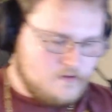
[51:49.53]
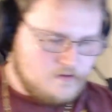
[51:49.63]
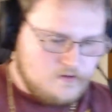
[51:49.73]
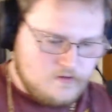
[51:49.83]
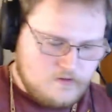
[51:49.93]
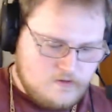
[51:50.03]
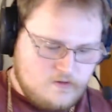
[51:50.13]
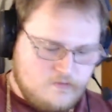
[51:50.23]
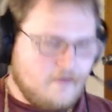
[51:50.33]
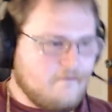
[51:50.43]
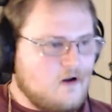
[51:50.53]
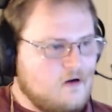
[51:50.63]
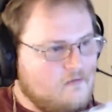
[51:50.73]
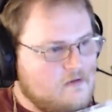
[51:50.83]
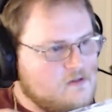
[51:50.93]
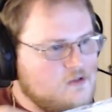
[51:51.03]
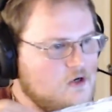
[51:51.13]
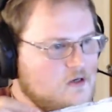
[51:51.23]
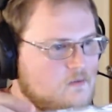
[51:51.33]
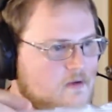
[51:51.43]
Have you ever heard of this
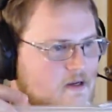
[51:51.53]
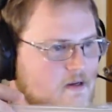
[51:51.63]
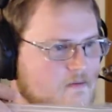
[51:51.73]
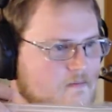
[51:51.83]
jerky, Rick?